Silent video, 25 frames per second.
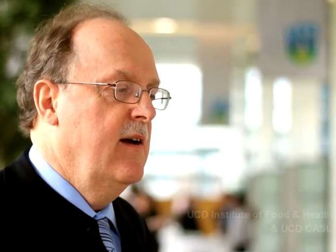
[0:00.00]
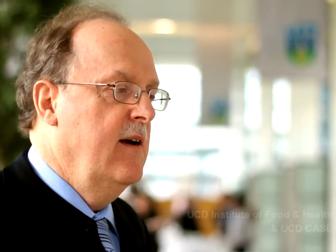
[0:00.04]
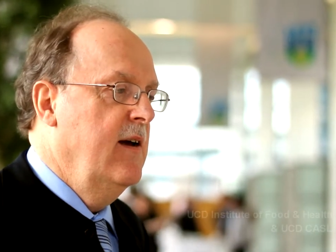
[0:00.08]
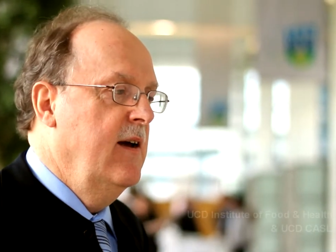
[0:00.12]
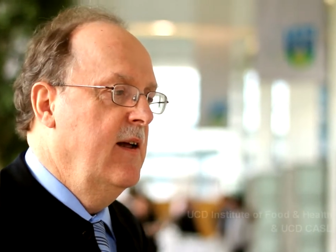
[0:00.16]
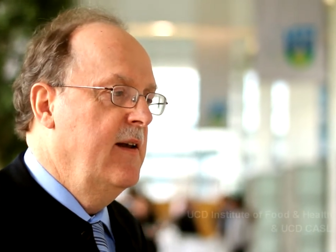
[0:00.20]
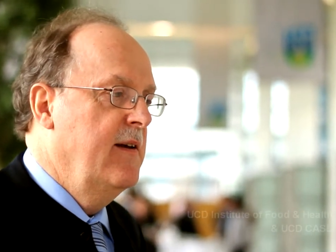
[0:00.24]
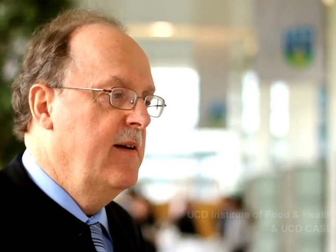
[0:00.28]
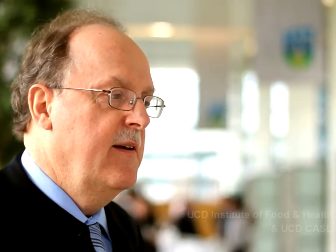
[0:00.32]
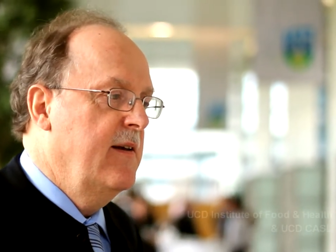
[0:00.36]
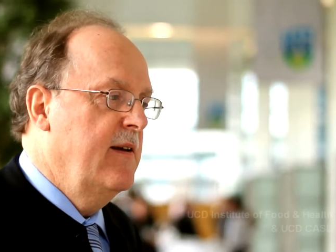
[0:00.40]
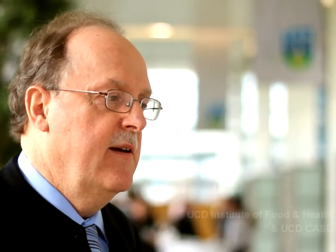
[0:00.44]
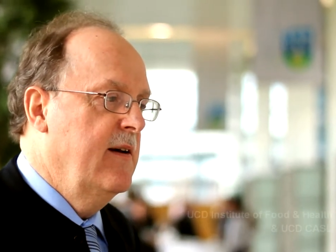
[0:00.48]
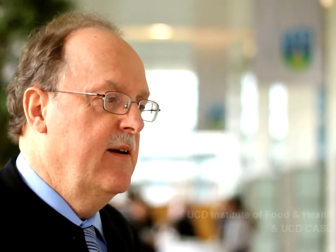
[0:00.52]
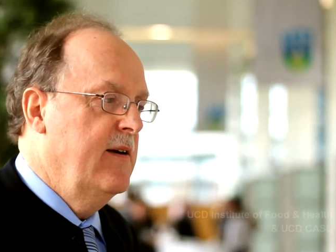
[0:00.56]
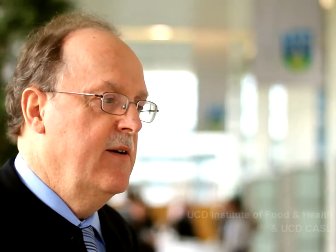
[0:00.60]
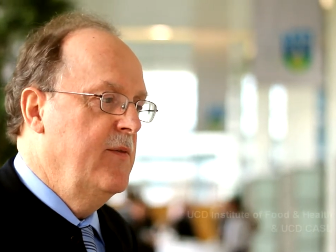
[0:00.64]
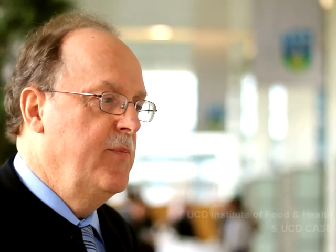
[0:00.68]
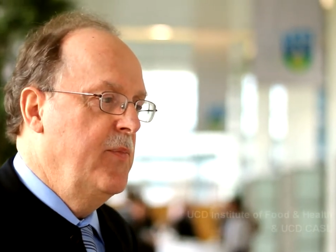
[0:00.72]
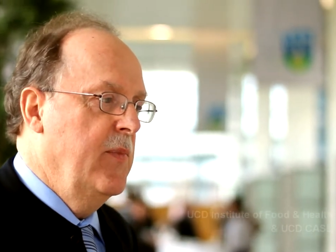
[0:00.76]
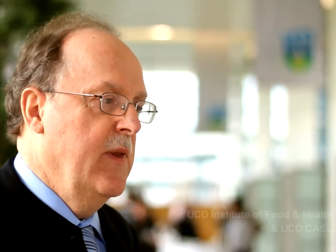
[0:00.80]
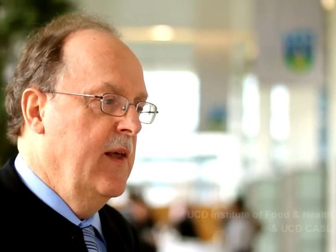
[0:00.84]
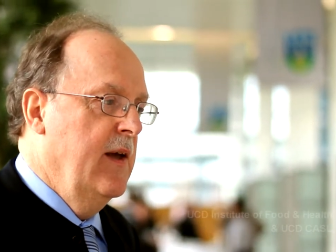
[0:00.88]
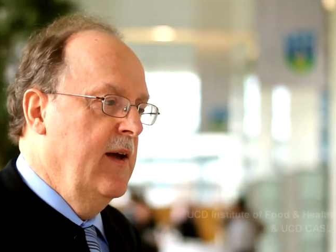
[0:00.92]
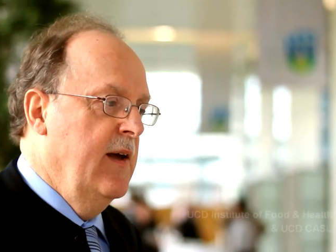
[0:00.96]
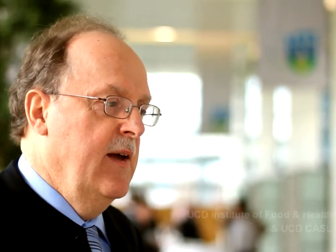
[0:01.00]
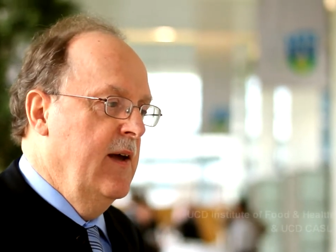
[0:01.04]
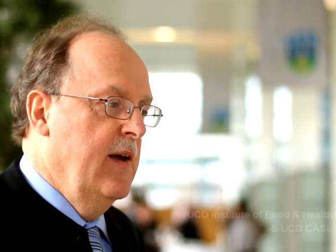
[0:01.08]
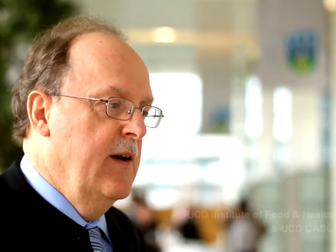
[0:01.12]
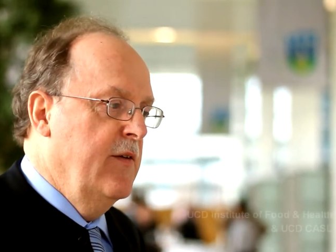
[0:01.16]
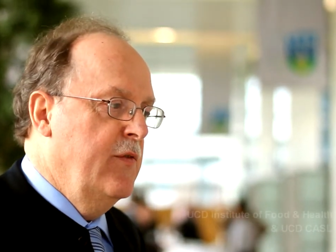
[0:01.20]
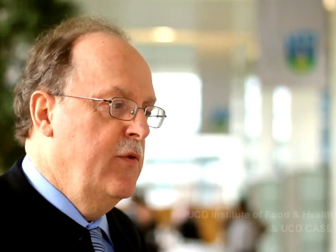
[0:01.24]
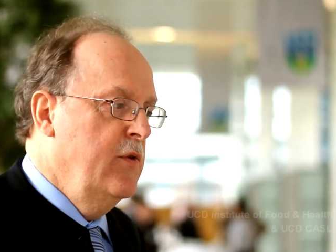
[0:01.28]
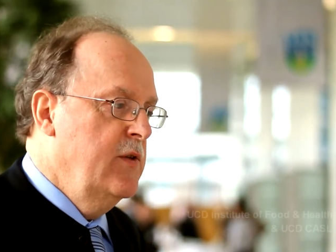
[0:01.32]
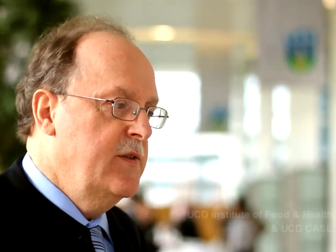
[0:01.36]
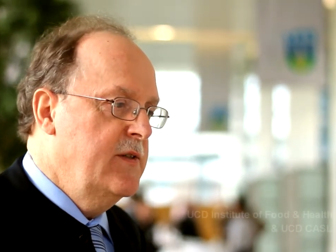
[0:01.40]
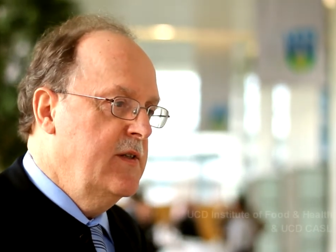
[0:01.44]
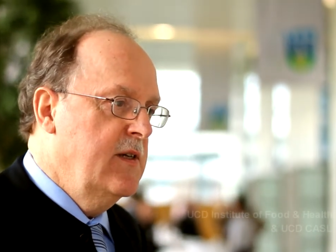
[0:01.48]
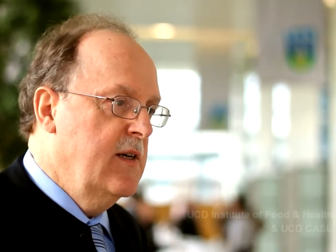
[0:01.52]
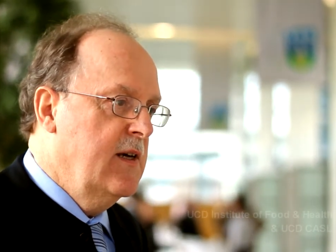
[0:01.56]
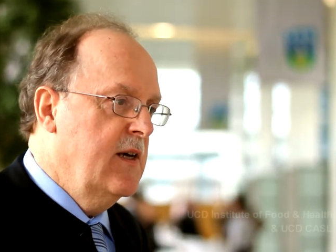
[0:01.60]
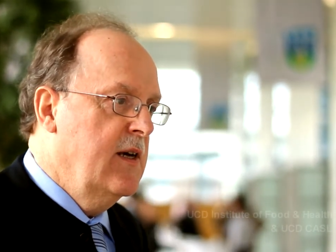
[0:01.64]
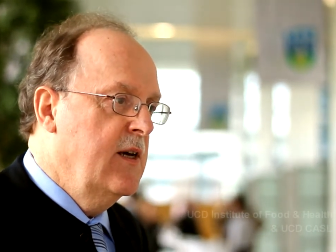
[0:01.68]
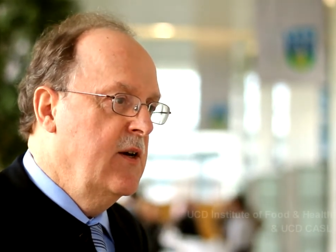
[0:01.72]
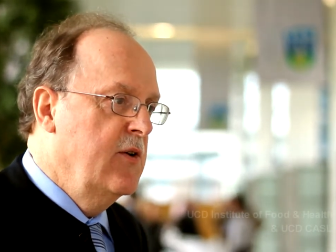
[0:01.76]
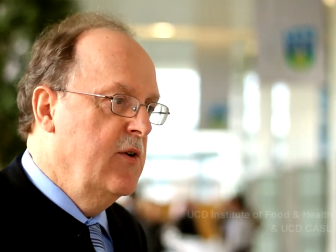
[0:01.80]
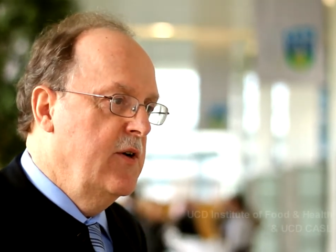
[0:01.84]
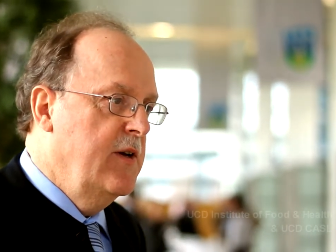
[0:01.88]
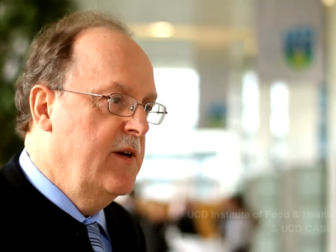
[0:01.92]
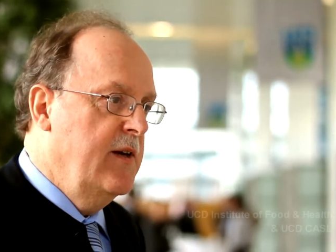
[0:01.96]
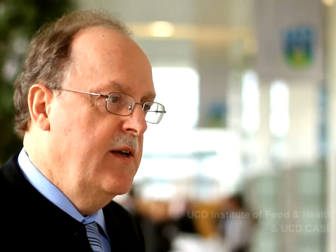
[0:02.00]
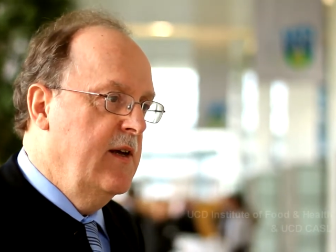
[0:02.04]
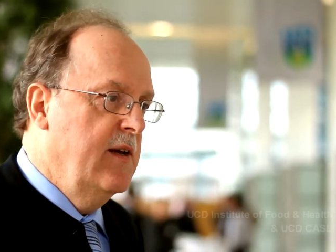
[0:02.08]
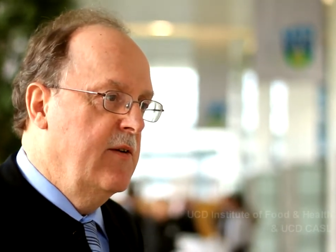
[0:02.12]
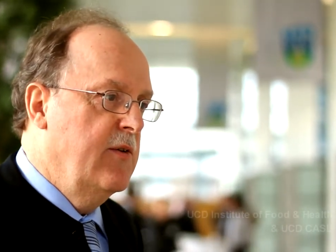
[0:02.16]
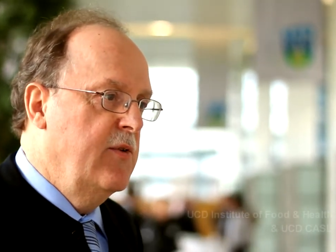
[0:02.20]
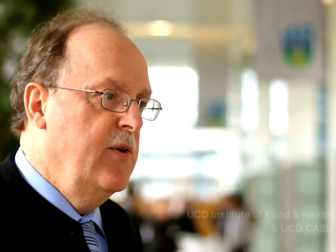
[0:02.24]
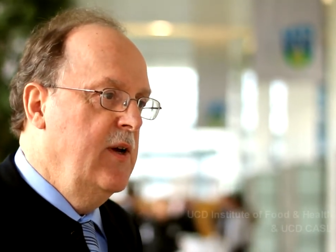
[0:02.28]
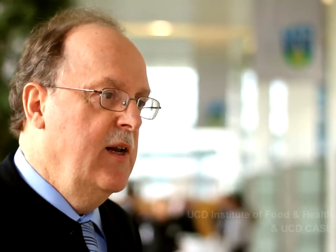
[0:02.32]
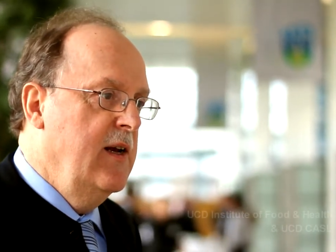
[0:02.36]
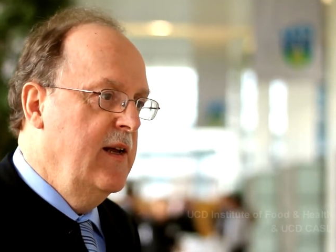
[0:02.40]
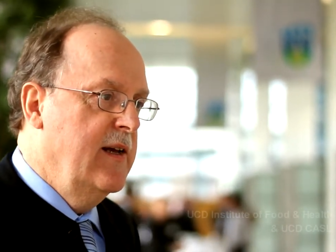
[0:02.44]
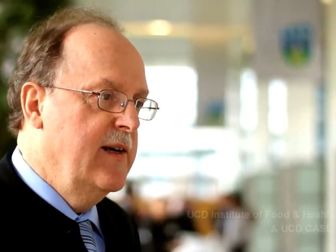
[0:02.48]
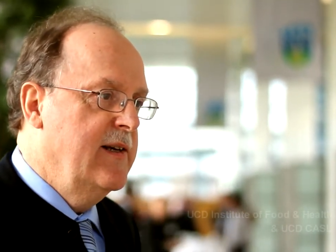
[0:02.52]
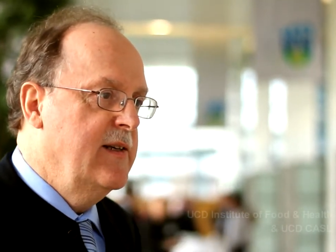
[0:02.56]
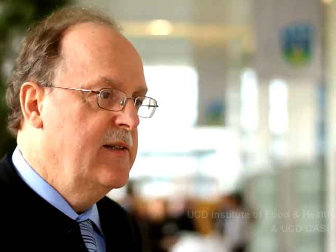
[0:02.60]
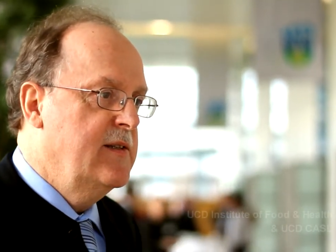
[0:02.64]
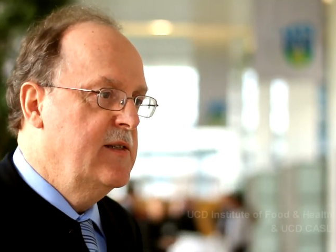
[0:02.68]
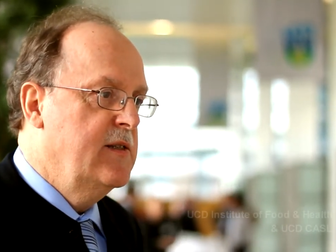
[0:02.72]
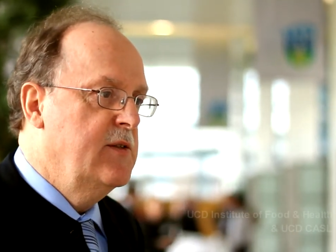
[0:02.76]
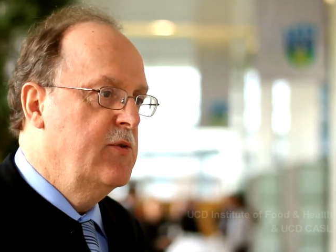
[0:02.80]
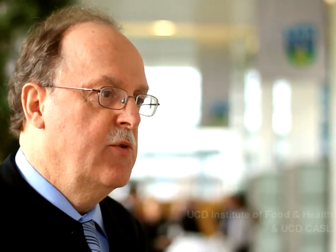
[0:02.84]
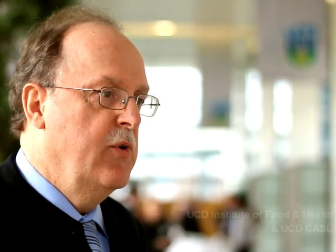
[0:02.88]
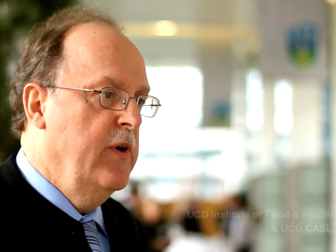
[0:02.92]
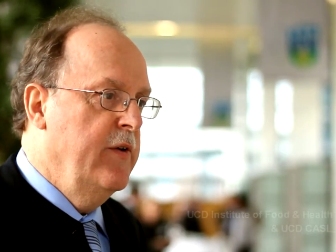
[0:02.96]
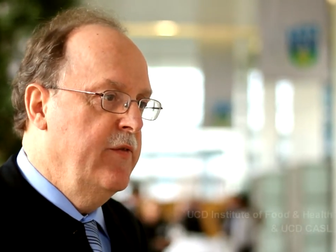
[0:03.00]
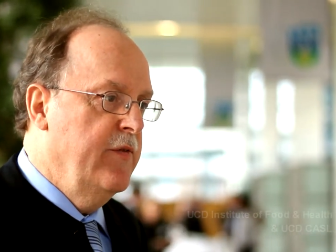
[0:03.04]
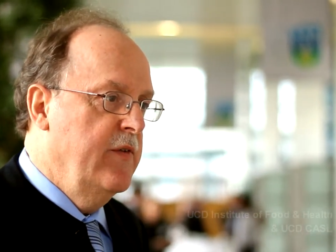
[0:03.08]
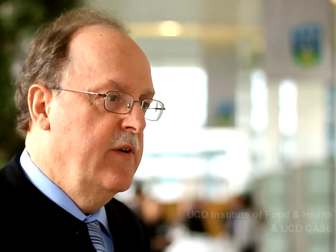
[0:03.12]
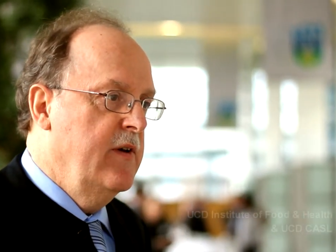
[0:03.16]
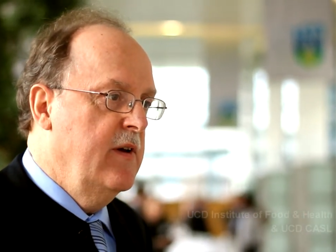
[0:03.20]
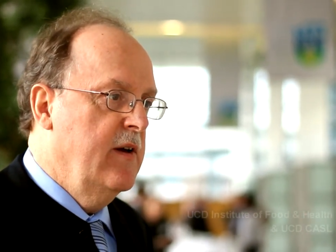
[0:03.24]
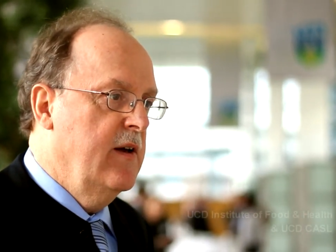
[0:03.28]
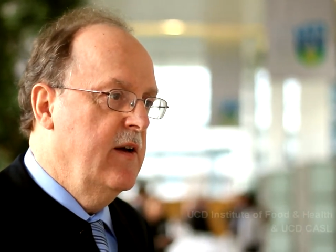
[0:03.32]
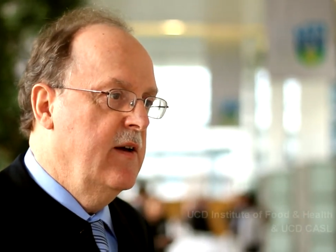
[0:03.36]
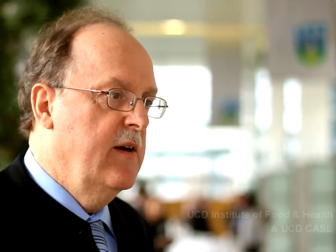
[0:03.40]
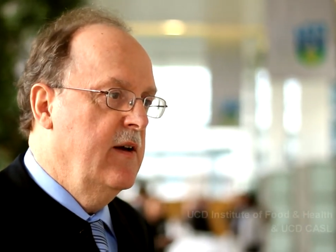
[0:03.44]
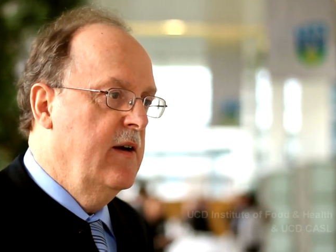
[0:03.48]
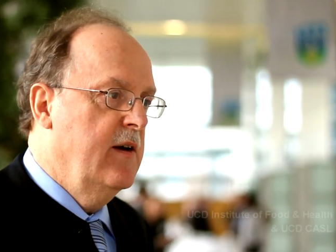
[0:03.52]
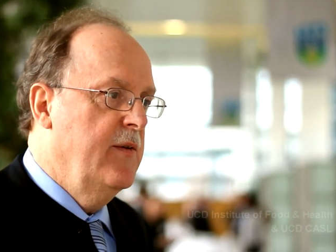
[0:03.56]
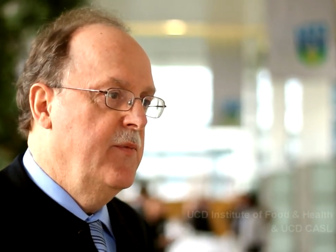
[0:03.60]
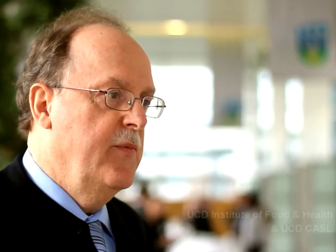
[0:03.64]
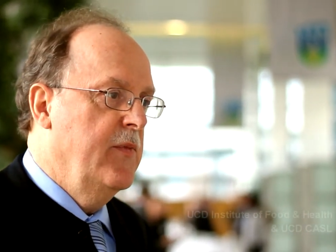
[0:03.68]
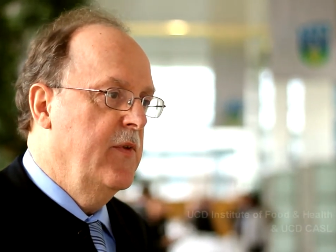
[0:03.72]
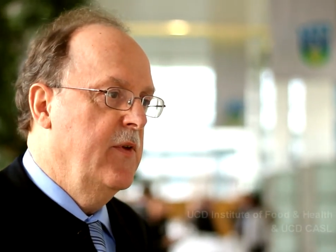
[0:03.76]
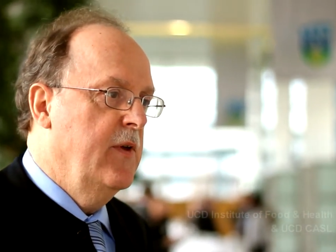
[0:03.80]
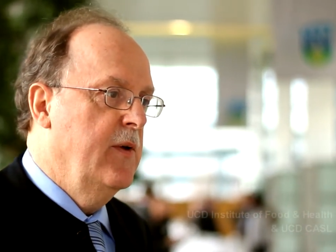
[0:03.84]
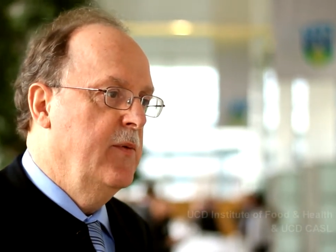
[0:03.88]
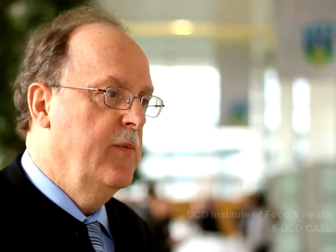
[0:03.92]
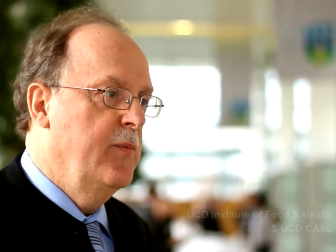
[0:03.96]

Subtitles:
And food security really is driven